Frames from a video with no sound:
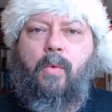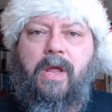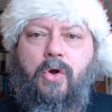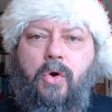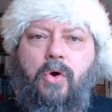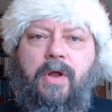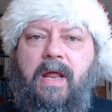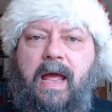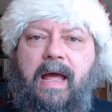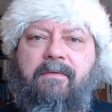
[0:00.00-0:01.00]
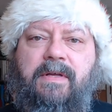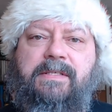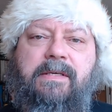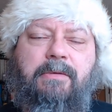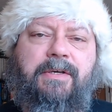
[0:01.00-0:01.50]
we could have a
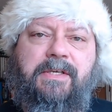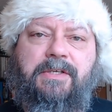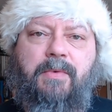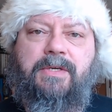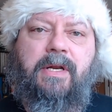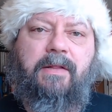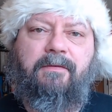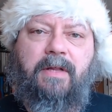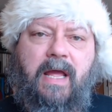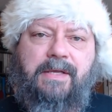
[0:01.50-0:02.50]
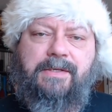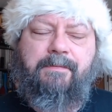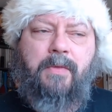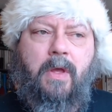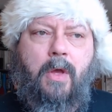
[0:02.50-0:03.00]
similar situation in the Flanaess,
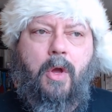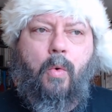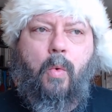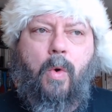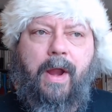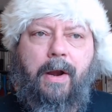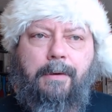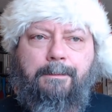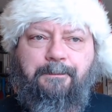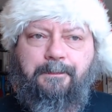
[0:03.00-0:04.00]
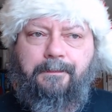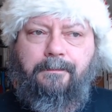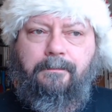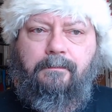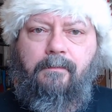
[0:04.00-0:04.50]
where
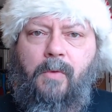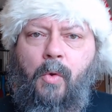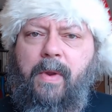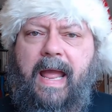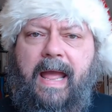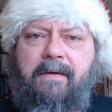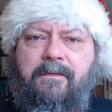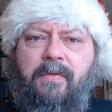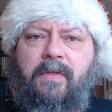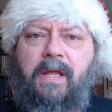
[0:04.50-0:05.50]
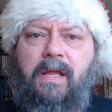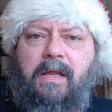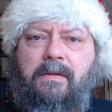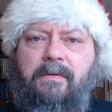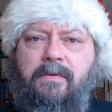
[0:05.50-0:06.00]
we have
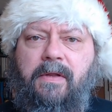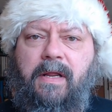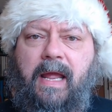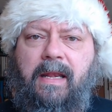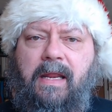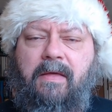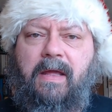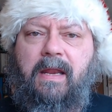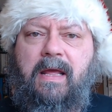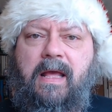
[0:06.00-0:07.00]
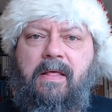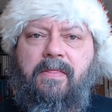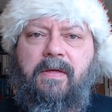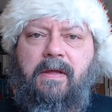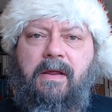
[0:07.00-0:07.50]
the the idea that
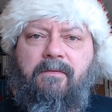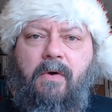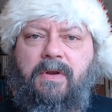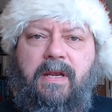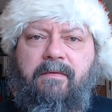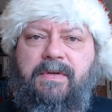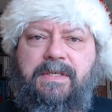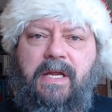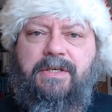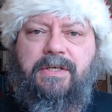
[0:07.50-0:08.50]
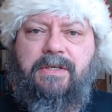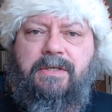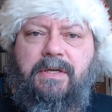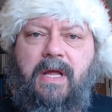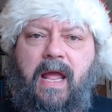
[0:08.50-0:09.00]
the invoked
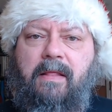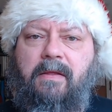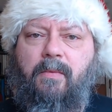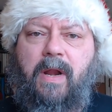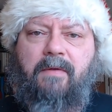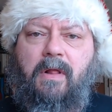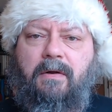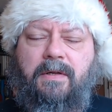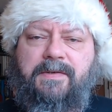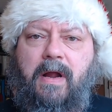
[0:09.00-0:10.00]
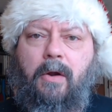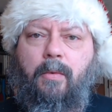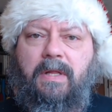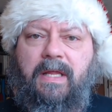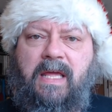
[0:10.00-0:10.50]
devastation and the rain of colorless fire
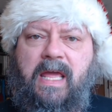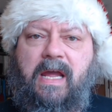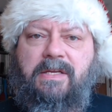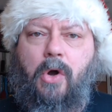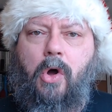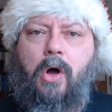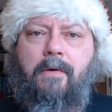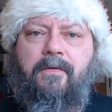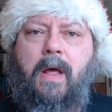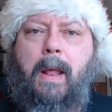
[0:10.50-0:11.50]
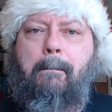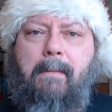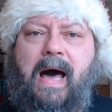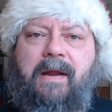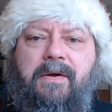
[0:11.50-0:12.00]
really kicked off
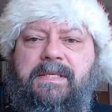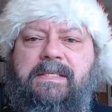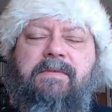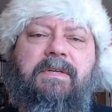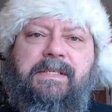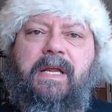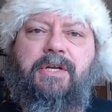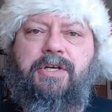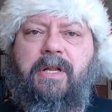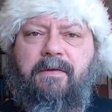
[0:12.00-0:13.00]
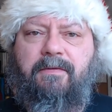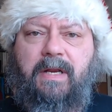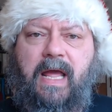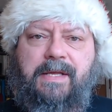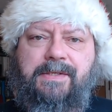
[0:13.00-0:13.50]
modern civilization in the
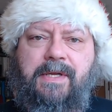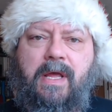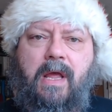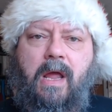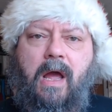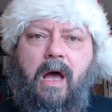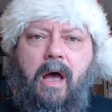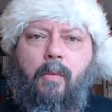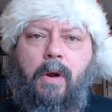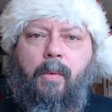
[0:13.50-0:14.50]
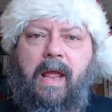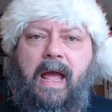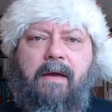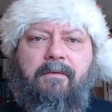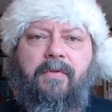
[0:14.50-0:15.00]
Flanaess, uh, where we
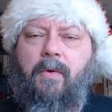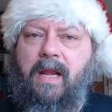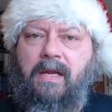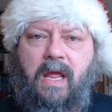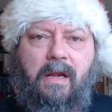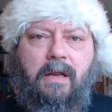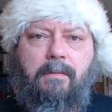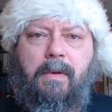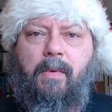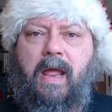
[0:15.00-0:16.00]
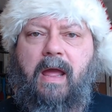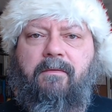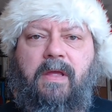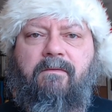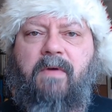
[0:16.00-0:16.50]
have the Great Kingdom and we
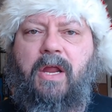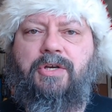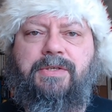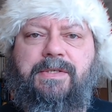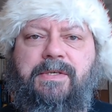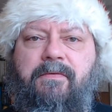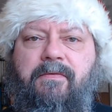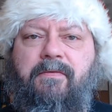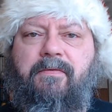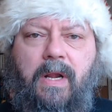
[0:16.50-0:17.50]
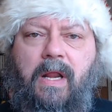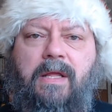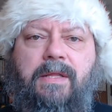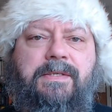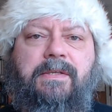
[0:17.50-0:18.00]
have the invasions of the
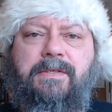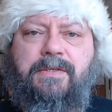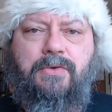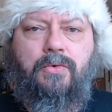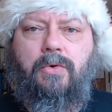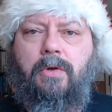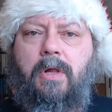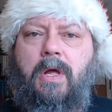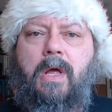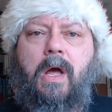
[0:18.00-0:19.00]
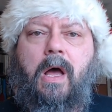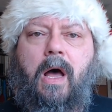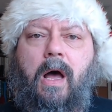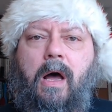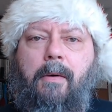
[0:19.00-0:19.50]
Oeridians and the Suel,
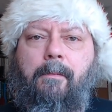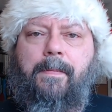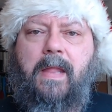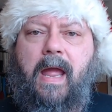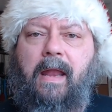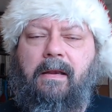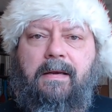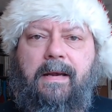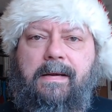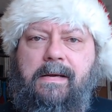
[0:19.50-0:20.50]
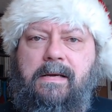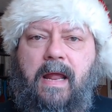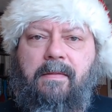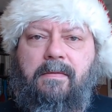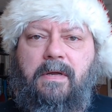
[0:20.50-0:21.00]
um, and
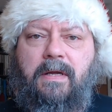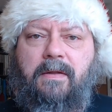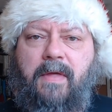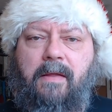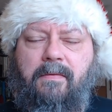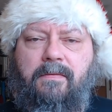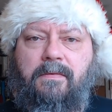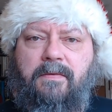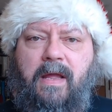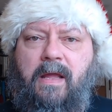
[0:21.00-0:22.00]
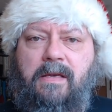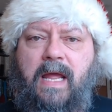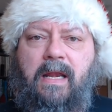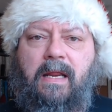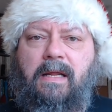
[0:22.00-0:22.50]
and uh, they they
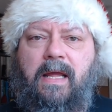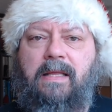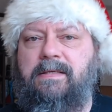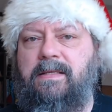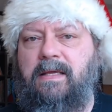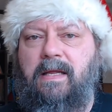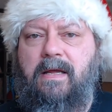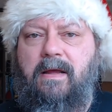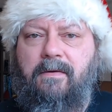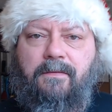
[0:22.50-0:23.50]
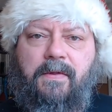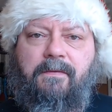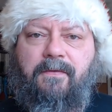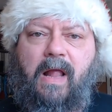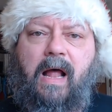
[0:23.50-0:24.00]
contending against the the
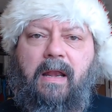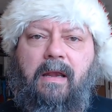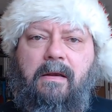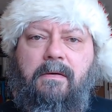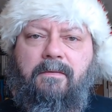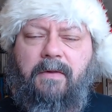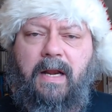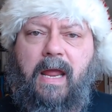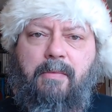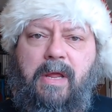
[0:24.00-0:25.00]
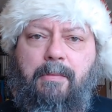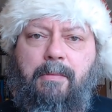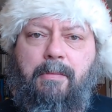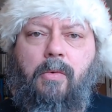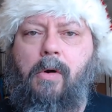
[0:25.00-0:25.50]
Flan, Flannae
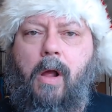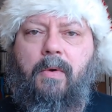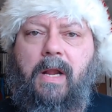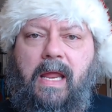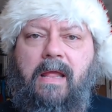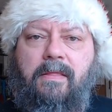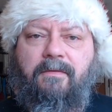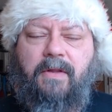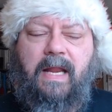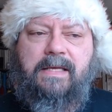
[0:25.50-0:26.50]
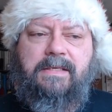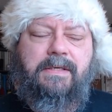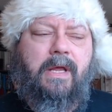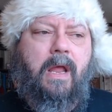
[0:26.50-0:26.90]
people who were already in the Flanaess.